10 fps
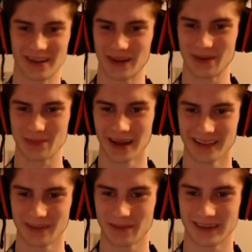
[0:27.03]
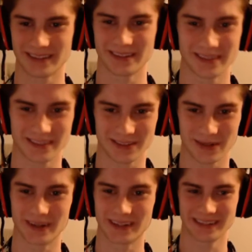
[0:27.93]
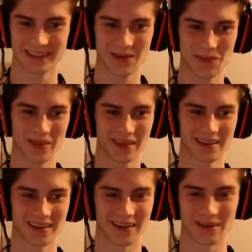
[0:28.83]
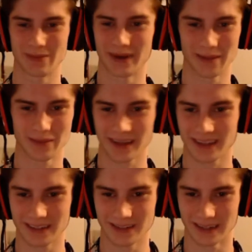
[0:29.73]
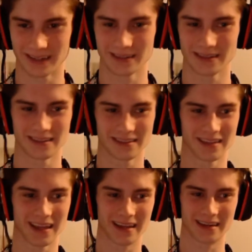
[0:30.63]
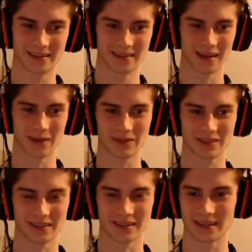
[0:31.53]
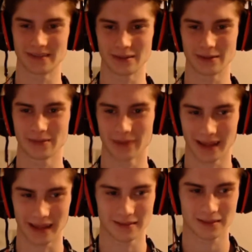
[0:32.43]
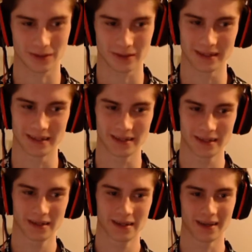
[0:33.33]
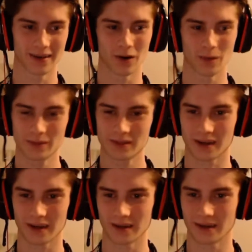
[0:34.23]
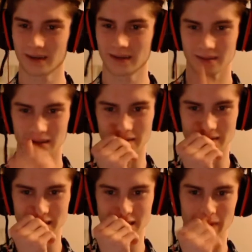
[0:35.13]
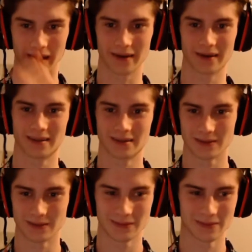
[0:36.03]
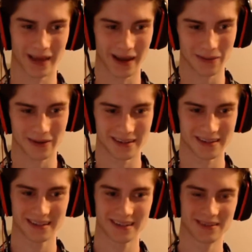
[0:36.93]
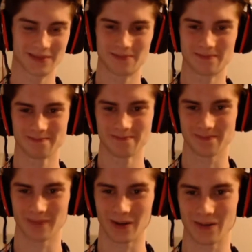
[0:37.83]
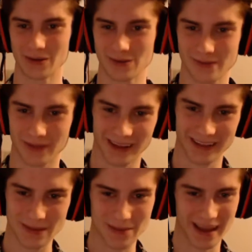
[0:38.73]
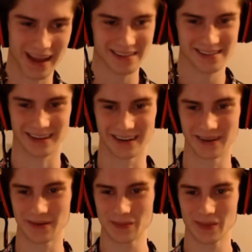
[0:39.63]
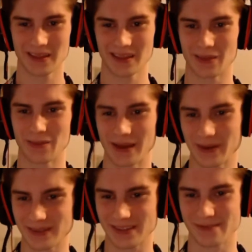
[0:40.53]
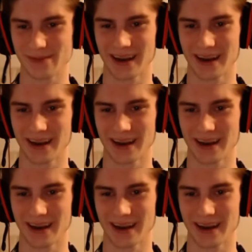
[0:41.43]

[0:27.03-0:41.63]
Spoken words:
all of you, every single one, should become an airline pilot because there is a shortage. But I'm not going to do that. Instead, I'm just going to give you my life story in hopes of inspiring you that way.